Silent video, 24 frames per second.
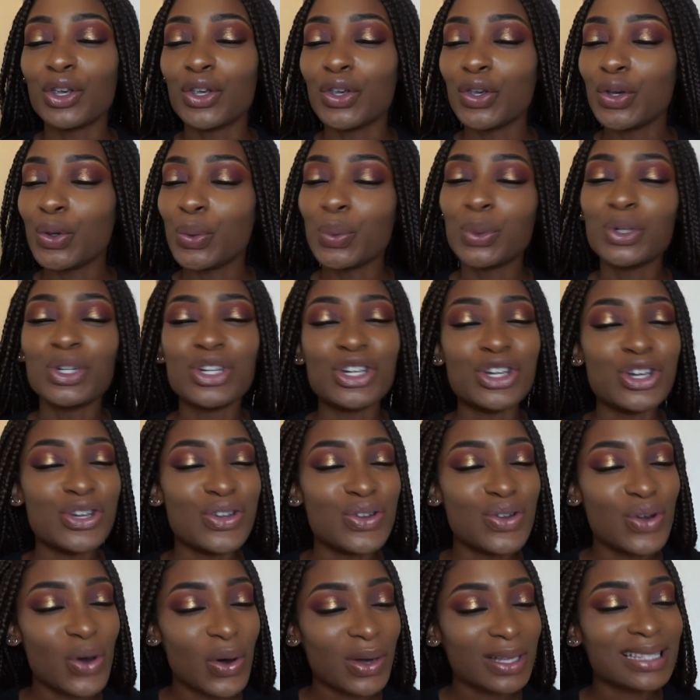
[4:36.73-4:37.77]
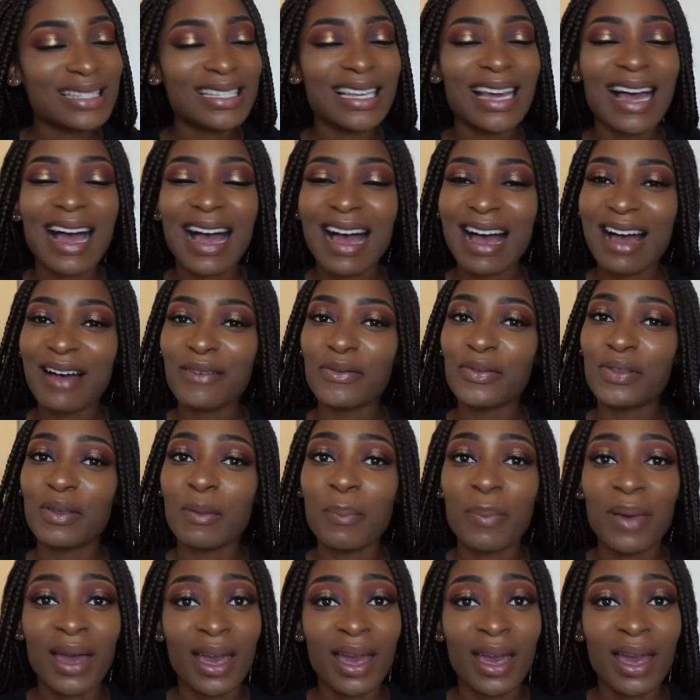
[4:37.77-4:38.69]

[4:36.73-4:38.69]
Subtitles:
you would not have the